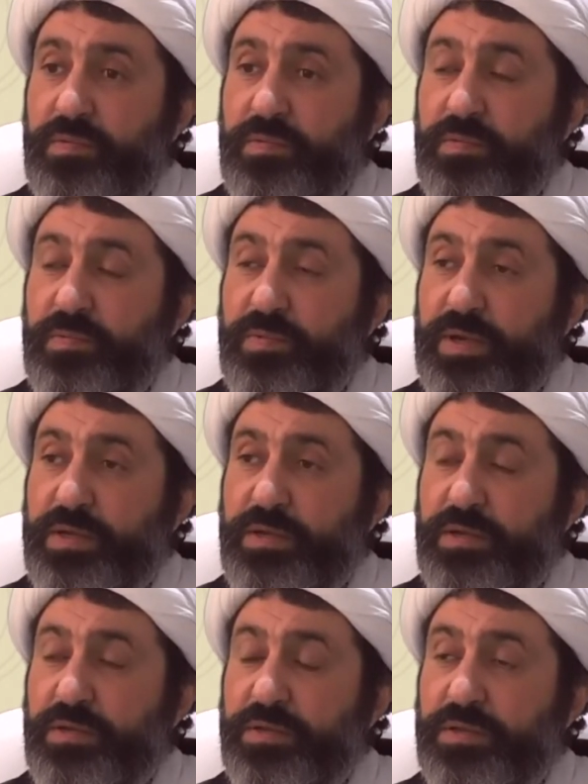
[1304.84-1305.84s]

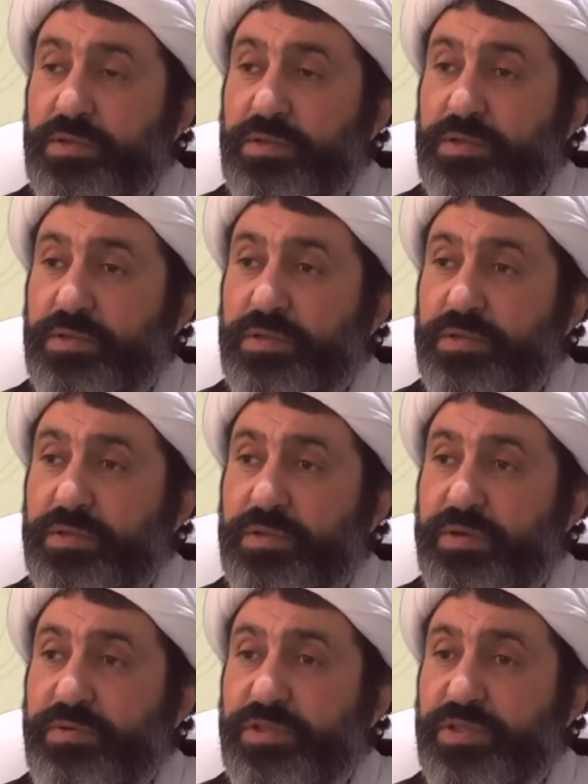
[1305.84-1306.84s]
when
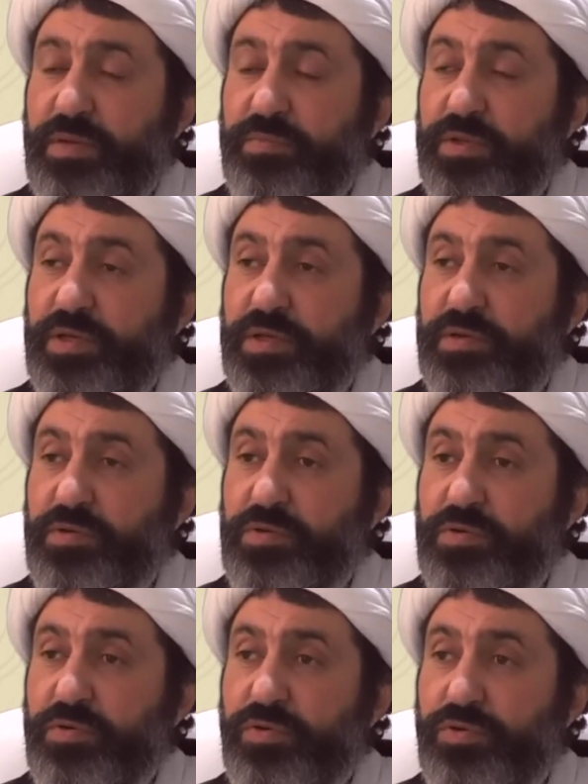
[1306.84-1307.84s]
there is something
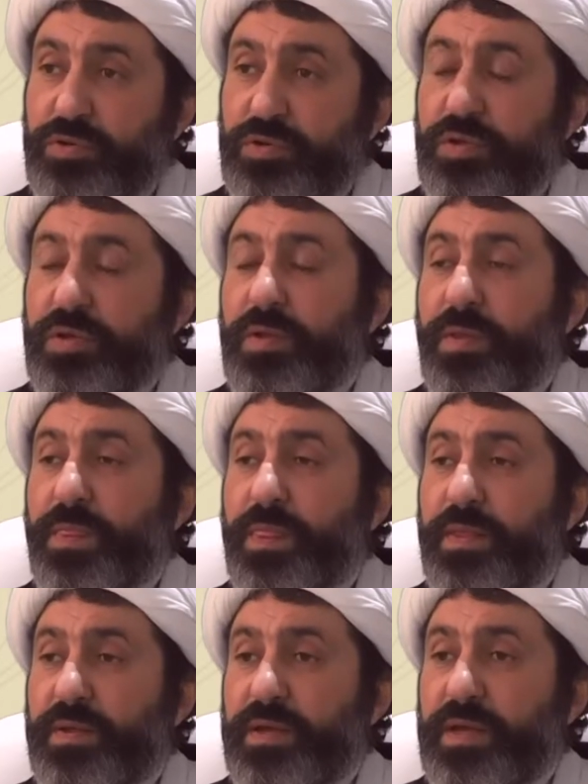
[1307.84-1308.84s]
good
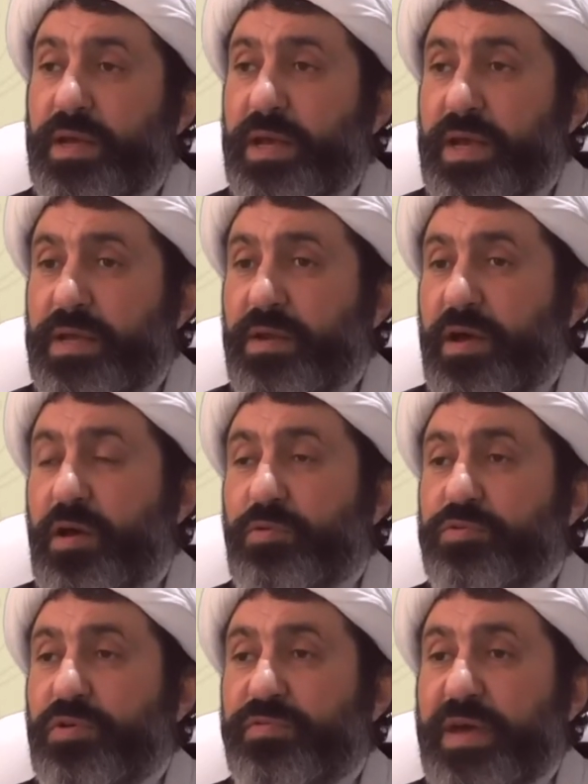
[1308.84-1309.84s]
and
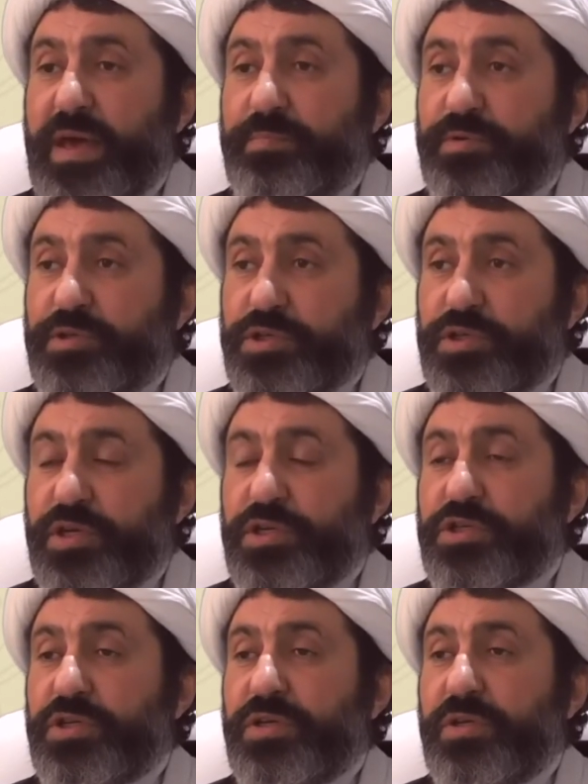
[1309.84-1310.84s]
out of
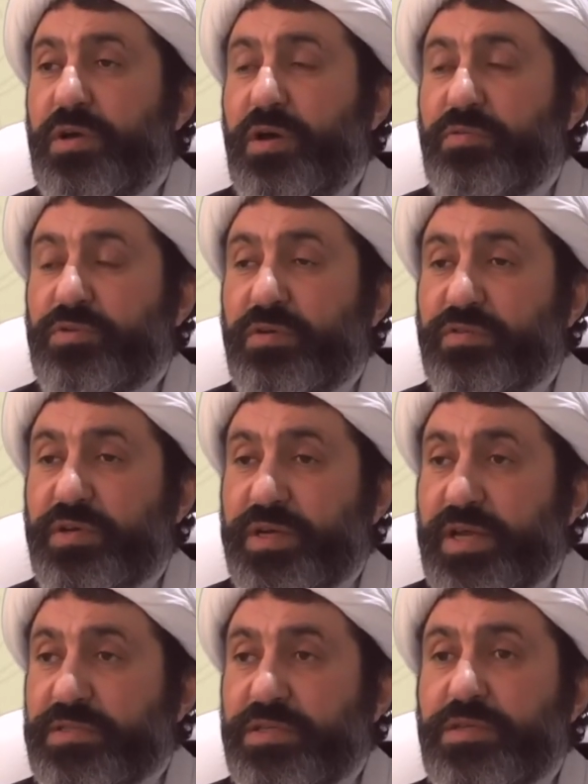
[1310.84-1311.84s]
appreciation, out of
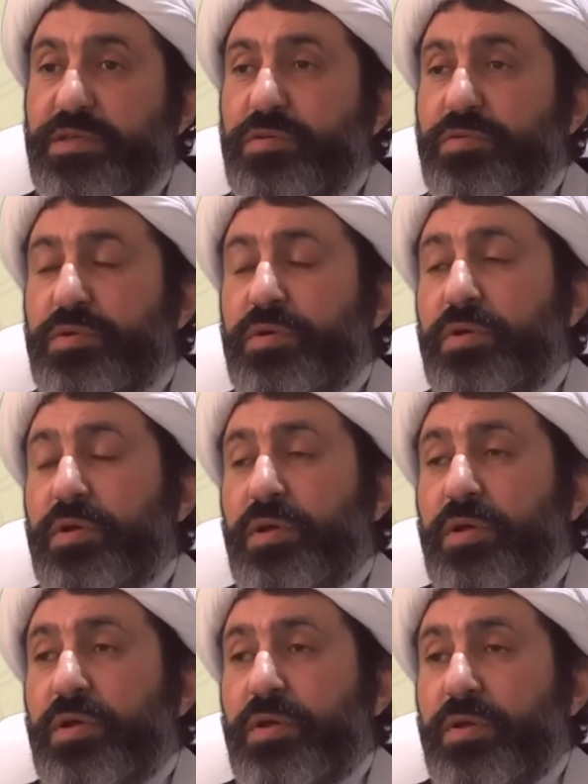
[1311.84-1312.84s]
gratitude,
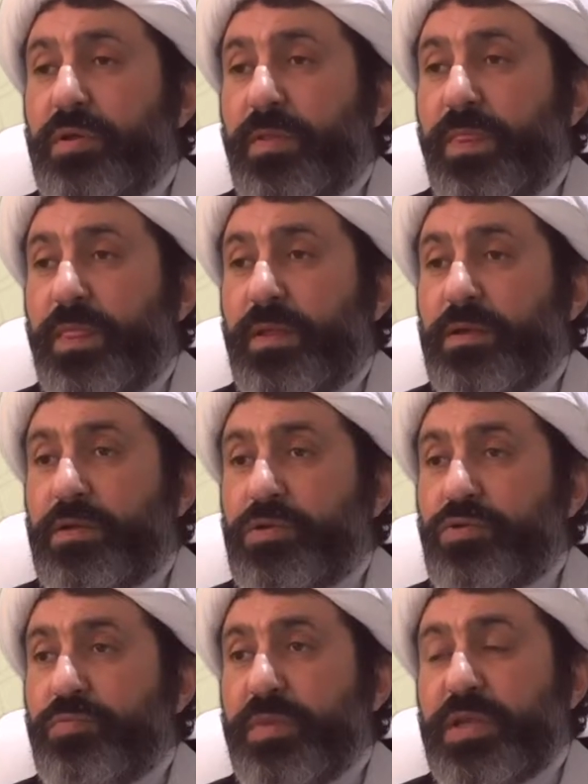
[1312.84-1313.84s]

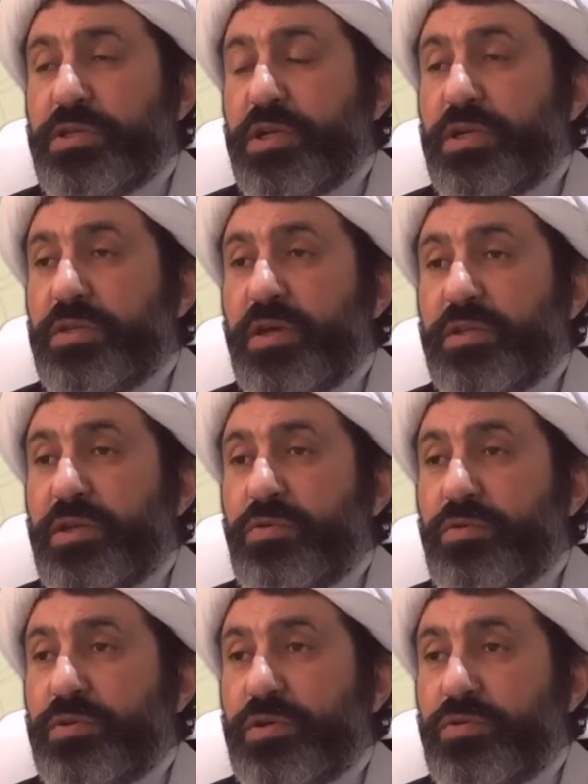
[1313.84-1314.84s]
you mention it, not in
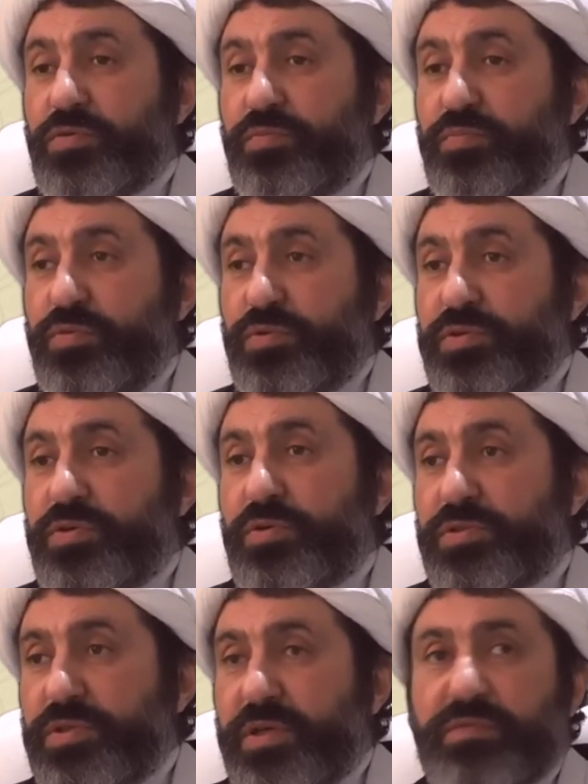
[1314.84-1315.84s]
order to boost
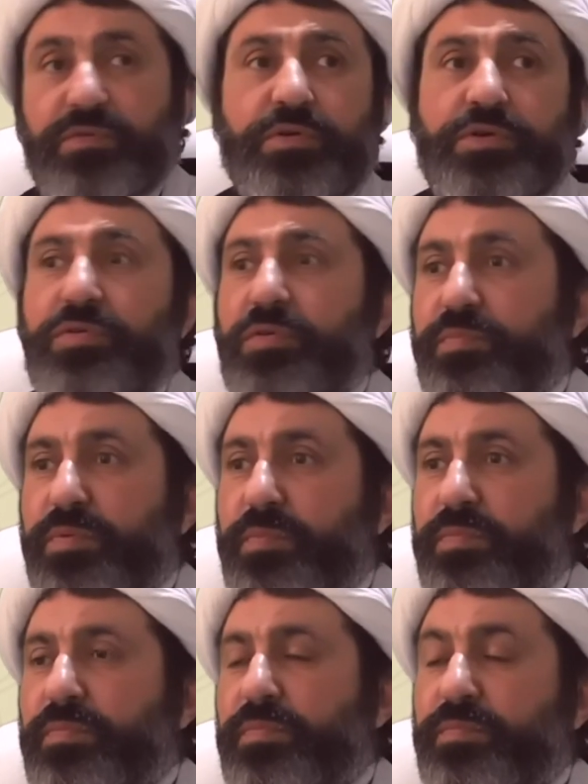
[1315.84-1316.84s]
yourself or you know
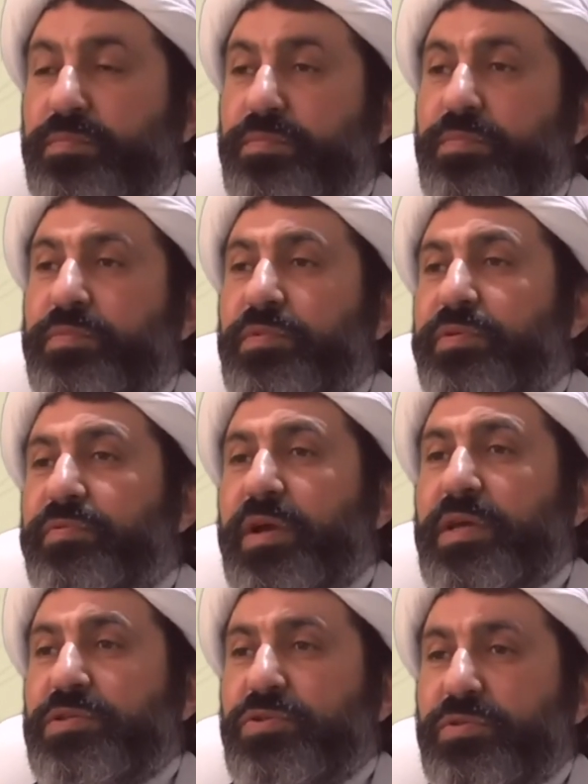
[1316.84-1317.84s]

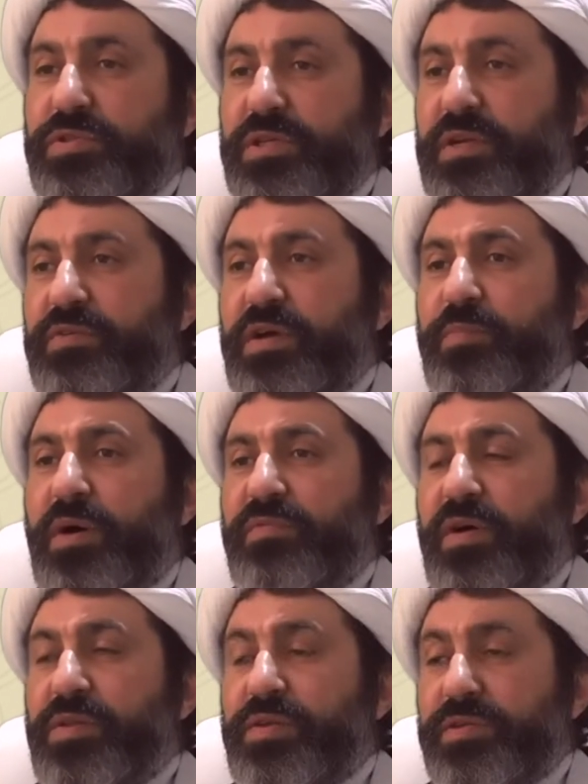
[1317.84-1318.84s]
raise yourself above
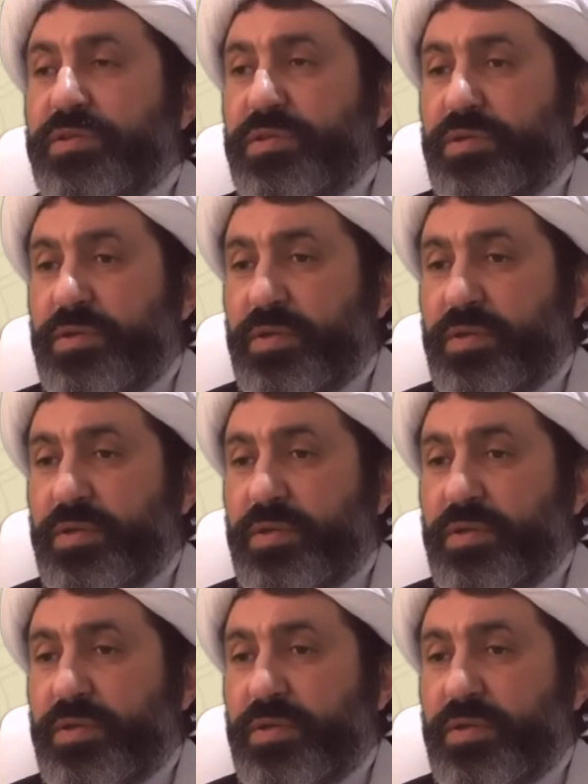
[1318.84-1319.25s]
others.